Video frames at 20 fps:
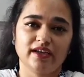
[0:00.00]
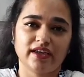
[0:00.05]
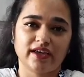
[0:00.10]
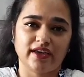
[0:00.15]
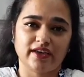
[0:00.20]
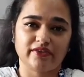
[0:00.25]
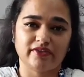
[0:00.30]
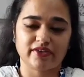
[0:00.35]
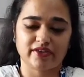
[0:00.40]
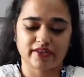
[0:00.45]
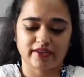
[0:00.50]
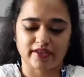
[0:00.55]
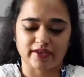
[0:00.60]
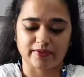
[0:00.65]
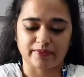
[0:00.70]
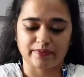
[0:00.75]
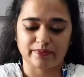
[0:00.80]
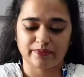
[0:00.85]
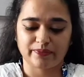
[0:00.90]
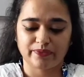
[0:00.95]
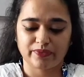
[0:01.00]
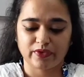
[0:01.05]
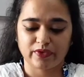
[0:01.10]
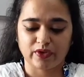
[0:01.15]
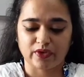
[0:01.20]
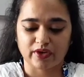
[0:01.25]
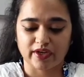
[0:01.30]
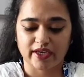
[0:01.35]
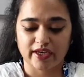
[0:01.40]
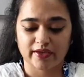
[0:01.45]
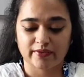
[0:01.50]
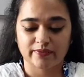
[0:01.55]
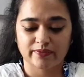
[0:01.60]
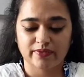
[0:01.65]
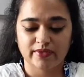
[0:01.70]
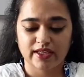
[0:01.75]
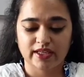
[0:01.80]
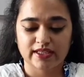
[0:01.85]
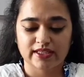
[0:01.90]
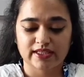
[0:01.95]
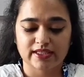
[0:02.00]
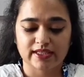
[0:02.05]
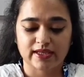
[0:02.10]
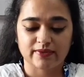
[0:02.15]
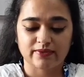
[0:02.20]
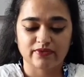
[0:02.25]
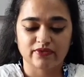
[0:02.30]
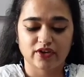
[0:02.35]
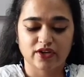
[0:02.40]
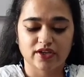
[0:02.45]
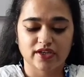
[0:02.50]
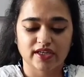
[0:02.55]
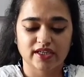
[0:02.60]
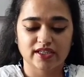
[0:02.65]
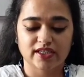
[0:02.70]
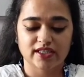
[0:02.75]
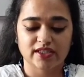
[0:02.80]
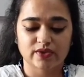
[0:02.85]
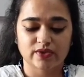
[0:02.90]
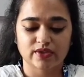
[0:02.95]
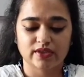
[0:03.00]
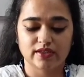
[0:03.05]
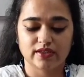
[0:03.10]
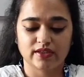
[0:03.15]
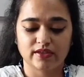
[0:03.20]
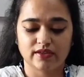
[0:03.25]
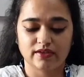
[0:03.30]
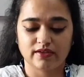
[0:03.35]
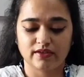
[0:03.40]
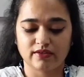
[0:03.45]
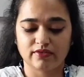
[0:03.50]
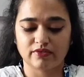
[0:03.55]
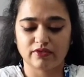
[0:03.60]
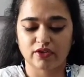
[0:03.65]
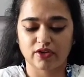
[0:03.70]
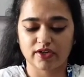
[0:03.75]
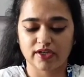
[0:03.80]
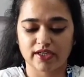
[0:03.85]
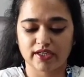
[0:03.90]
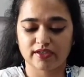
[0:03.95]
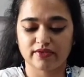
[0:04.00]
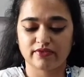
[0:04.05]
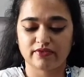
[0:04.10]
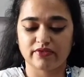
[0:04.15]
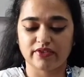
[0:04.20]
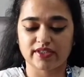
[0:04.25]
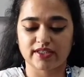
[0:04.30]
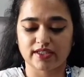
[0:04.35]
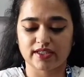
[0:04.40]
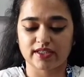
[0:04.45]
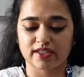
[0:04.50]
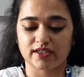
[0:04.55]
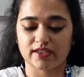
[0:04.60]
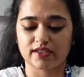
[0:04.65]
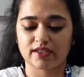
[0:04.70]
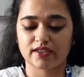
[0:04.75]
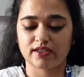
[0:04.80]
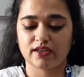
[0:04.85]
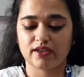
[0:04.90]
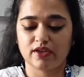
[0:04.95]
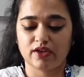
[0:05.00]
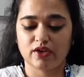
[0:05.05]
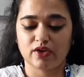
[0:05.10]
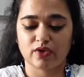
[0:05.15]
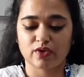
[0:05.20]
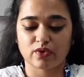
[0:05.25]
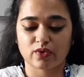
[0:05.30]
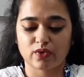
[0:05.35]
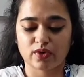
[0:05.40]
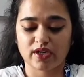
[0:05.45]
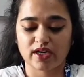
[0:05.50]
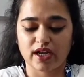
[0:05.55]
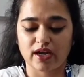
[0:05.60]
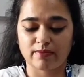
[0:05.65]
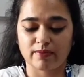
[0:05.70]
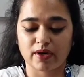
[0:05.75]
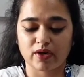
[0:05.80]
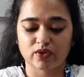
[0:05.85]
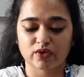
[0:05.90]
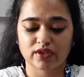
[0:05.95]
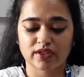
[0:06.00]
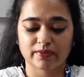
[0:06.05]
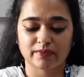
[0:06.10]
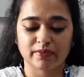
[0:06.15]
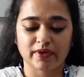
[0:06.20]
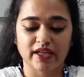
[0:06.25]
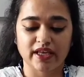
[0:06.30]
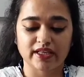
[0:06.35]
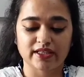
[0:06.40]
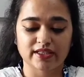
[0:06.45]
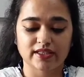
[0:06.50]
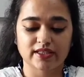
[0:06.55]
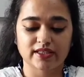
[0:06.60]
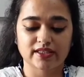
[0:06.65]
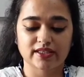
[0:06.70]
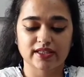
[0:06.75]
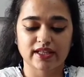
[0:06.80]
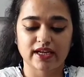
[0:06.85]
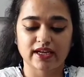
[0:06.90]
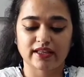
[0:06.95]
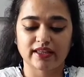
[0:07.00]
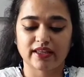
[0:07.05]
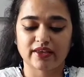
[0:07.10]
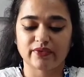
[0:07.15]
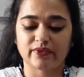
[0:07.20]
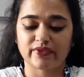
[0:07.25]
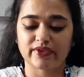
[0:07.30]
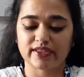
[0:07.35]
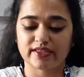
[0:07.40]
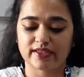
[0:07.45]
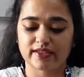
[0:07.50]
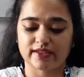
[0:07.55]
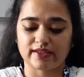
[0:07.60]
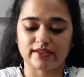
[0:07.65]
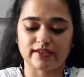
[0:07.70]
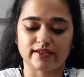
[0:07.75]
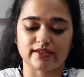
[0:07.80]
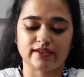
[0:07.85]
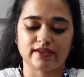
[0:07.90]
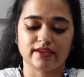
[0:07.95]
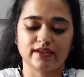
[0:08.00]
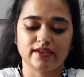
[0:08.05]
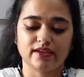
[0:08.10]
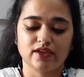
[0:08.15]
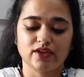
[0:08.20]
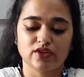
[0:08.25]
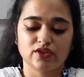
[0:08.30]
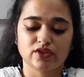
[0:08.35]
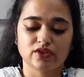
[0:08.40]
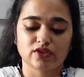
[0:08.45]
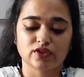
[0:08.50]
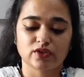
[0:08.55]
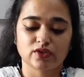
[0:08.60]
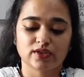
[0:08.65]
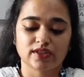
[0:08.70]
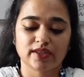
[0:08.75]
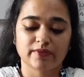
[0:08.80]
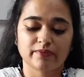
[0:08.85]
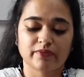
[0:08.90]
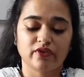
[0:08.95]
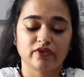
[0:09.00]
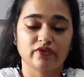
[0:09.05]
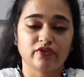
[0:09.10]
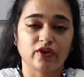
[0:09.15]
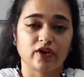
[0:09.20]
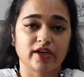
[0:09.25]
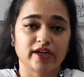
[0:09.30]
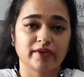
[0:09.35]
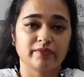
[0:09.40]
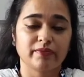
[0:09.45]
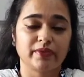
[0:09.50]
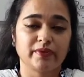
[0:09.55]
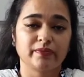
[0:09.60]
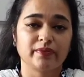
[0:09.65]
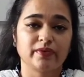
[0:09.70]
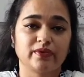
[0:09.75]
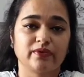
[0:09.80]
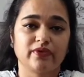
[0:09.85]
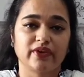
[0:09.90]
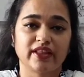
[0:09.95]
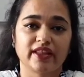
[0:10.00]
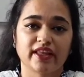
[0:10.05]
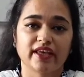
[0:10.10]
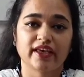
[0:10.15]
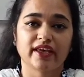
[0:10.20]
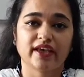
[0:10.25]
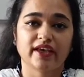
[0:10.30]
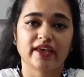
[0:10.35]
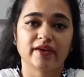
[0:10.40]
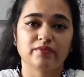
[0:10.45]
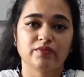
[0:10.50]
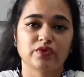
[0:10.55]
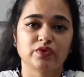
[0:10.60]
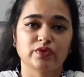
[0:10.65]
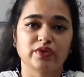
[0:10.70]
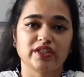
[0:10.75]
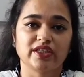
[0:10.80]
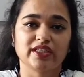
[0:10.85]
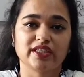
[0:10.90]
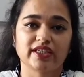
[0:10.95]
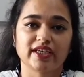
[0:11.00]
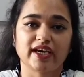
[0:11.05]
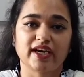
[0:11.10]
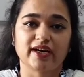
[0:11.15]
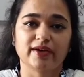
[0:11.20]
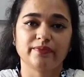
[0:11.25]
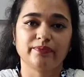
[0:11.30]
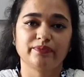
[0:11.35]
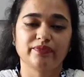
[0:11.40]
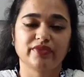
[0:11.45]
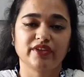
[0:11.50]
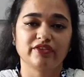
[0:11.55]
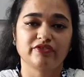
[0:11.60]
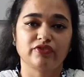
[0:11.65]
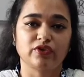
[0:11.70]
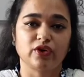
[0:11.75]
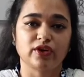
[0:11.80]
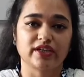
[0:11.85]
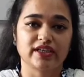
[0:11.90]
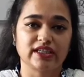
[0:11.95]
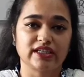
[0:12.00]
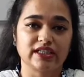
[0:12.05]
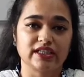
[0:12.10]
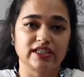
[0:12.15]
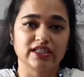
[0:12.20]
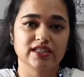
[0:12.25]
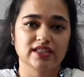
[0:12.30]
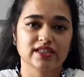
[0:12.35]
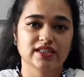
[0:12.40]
everything. Okay. Some foreign visitors wrote about the places that they visited. So the foreign people, when they came to India, the foreigners,